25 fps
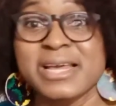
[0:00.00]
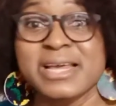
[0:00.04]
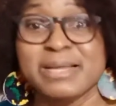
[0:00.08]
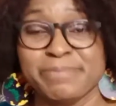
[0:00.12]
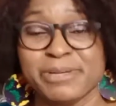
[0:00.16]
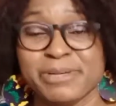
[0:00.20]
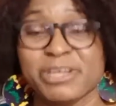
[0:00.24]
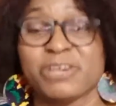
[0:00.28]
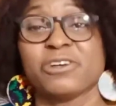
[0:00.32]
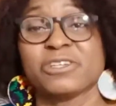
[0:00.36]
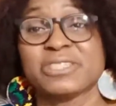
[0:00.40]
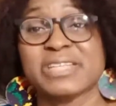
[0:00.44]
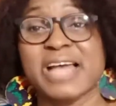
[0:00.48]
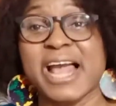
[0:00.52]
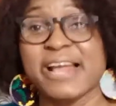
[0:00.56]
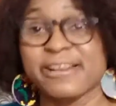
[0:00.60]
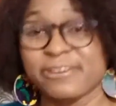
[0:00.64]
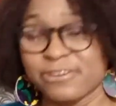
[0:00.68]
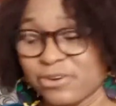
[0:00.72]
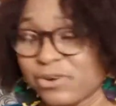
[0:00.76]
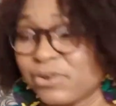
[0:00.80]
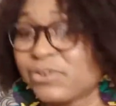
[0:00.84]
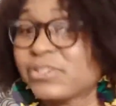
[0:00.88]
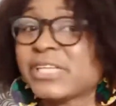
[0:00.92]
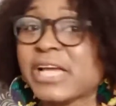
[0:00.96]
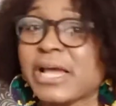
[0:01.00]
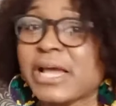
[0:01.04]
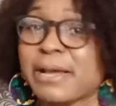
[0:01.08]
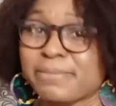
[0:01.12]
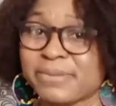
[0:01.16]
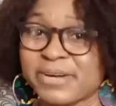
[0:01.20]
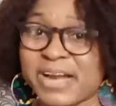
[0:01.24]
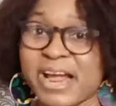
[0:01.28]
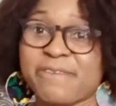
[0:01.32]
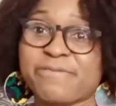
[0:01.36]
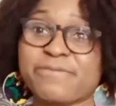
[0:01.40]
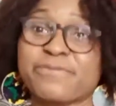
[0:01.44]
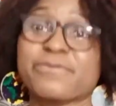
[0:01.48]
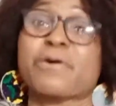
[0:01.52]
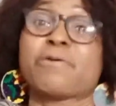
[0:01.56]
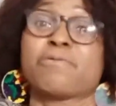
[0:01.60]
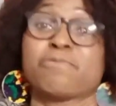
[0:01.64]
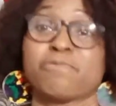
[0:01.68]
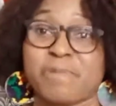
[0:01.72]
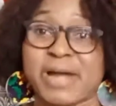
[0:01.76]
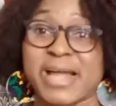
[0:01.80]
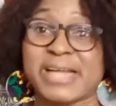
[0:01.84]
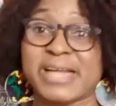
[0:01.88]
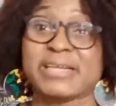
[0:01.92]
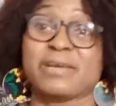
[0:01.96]
because I know them right
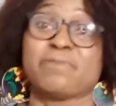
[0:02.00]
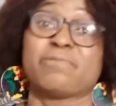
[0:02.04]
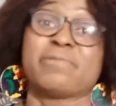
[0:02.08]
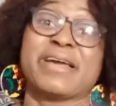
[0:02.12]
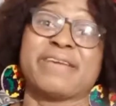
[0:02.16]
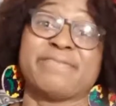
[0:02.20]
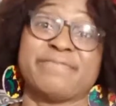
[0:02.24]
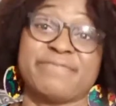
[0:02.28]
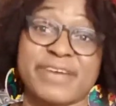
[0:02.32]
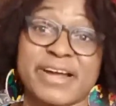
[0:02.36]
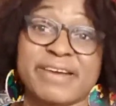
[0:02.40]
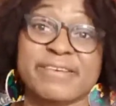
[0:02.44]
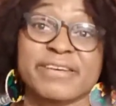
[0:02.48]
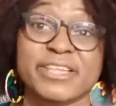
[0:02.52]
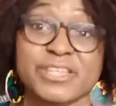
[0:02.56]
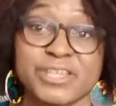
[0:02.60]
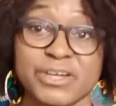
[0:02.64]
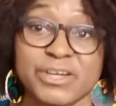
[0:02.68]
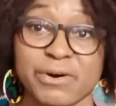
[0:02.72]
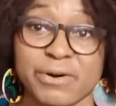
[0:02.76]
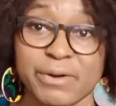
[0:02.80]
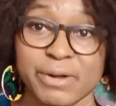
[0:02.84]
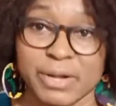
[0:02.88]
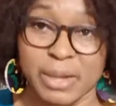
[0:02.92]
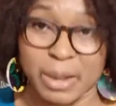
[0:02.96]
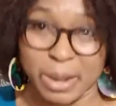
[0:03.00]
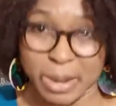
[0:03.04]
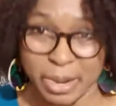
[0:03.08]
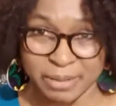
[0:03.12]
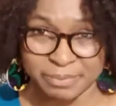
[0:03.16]
from where they were very young.